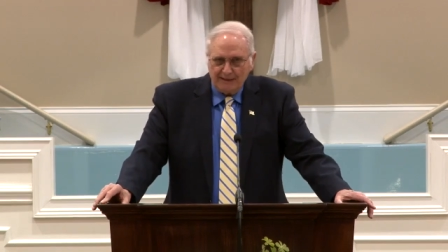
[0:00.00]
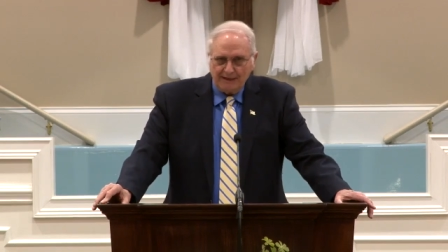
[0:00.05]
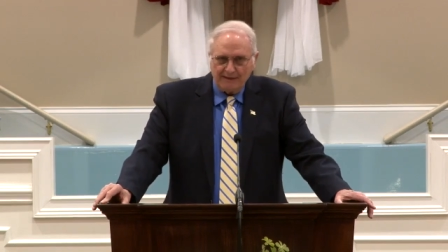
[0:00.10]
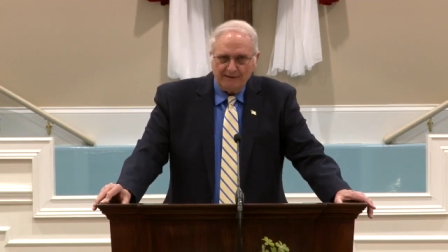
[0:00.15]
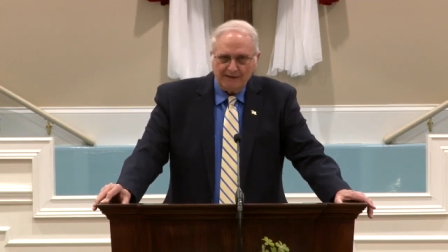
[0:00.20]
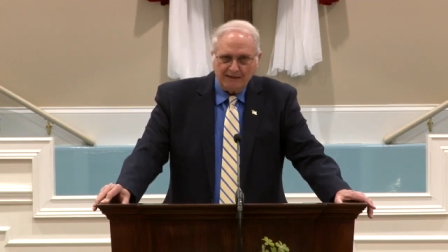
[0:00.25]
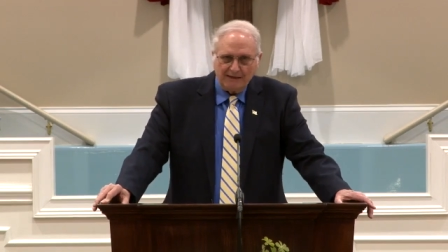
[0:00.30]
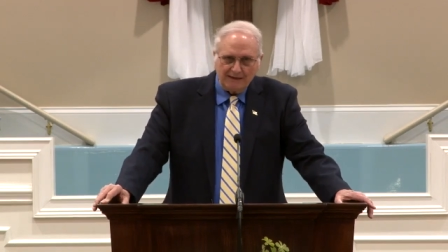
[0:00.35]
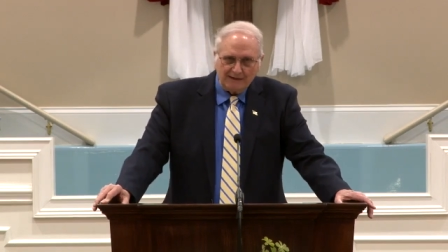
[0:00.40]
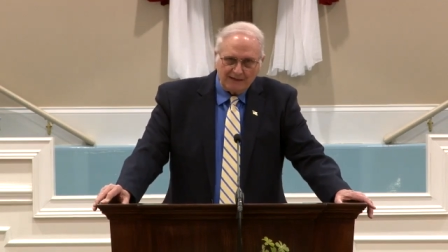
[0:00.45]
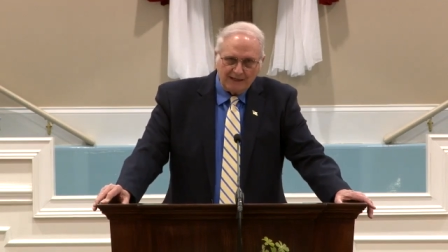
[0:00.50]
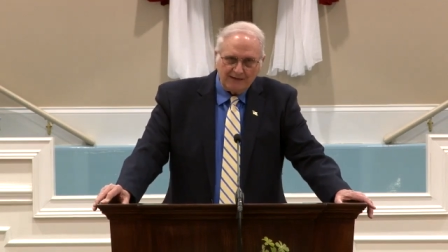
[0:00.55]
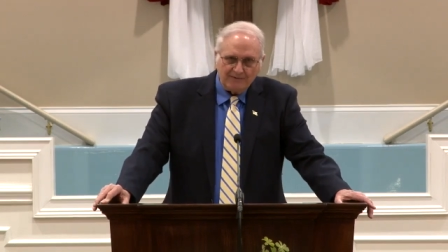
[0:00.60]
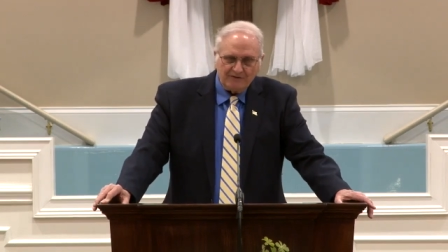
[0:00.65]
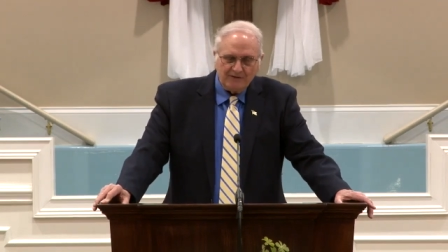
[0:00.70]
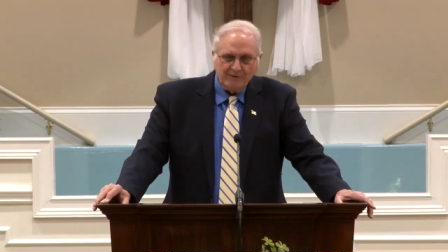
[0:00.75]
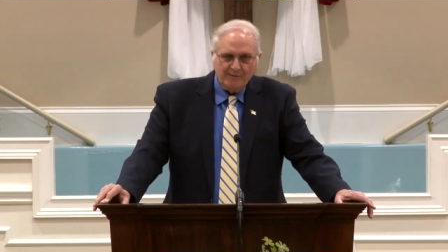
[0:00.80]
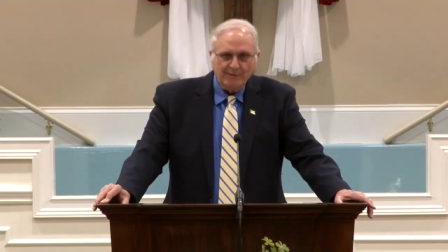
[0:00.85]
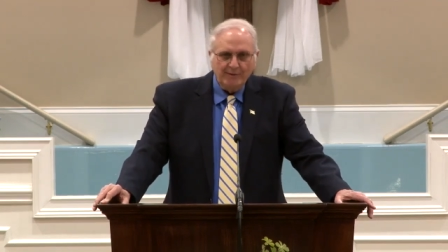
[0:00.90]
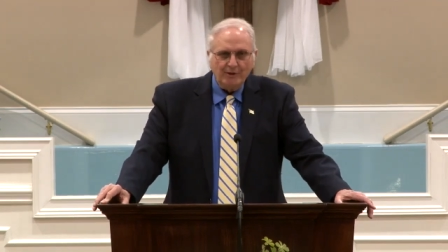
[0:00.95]
And they get that
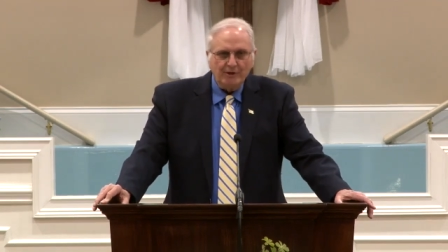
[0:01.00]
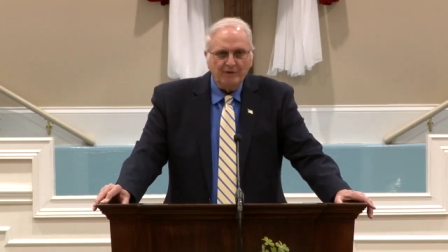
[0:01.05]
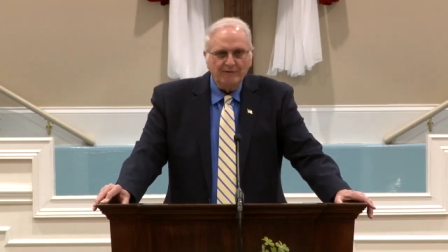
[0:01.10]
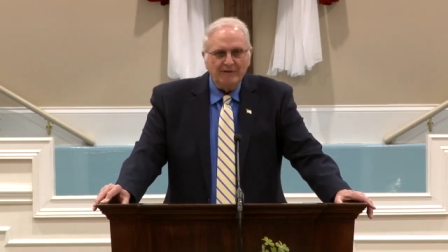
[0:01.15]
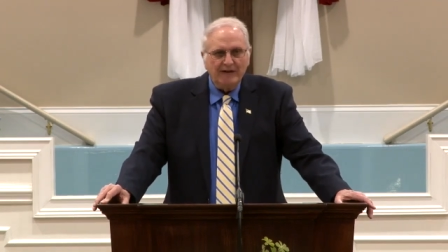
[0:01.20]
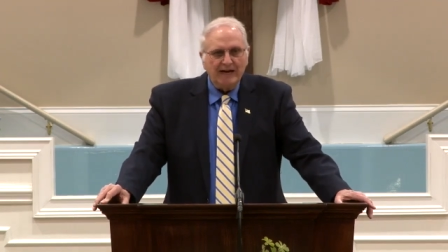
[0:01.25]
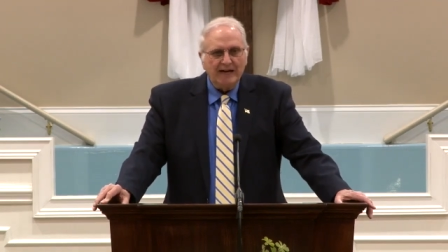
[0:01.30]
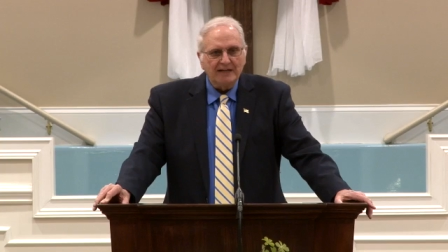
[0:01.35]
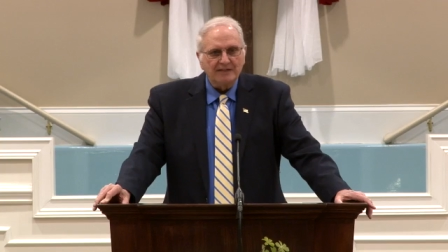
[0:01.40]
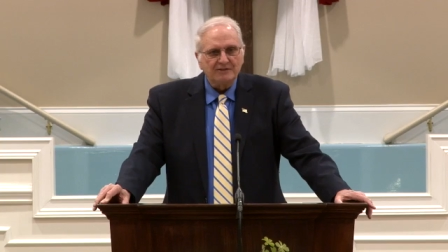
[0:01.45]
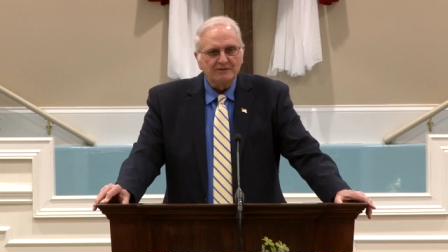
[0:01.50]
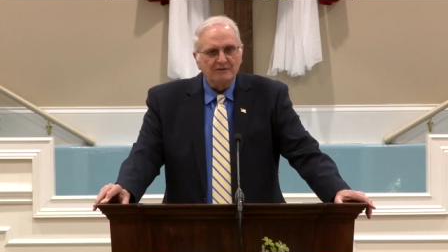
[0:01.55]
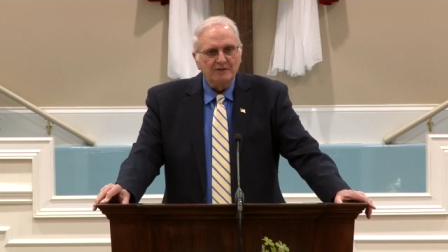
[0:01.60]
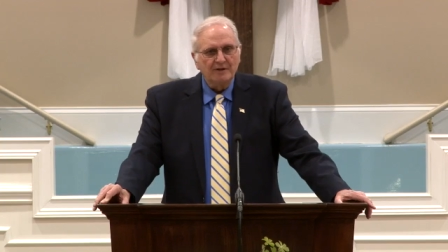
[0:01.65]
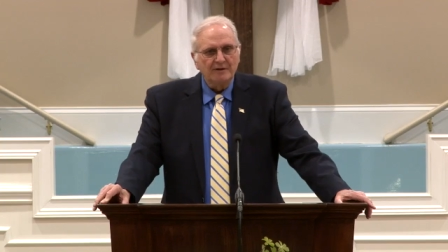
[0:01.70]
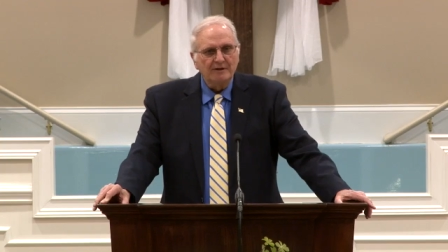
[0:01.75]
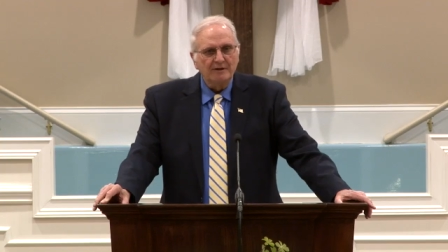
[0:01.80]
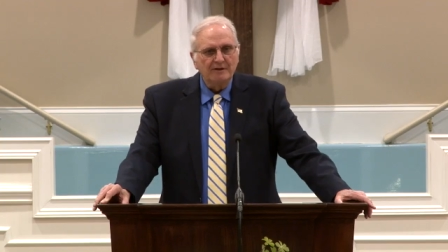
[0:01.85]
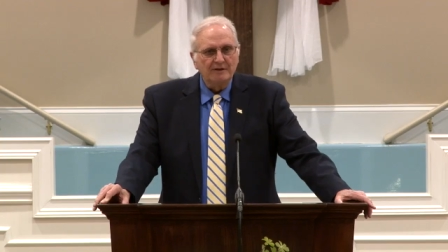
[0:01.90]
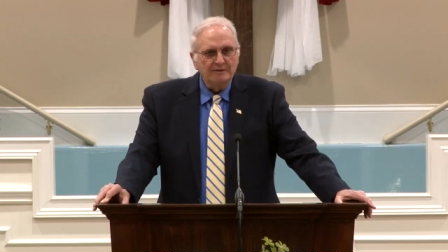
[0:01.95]
from the book of Acts,
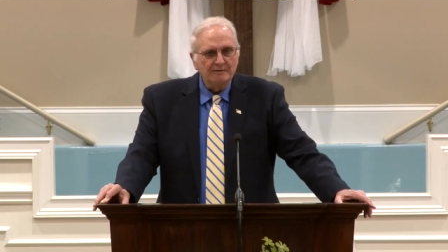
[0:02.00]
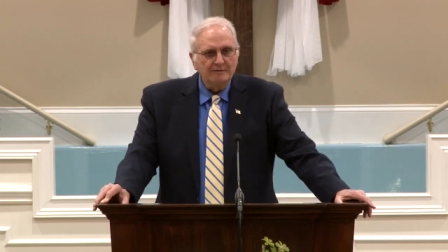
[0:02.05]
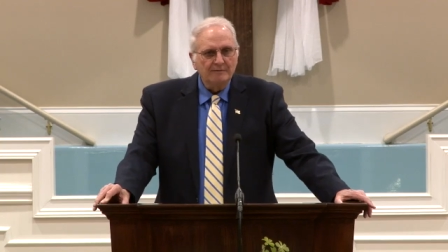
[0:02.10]
where uh,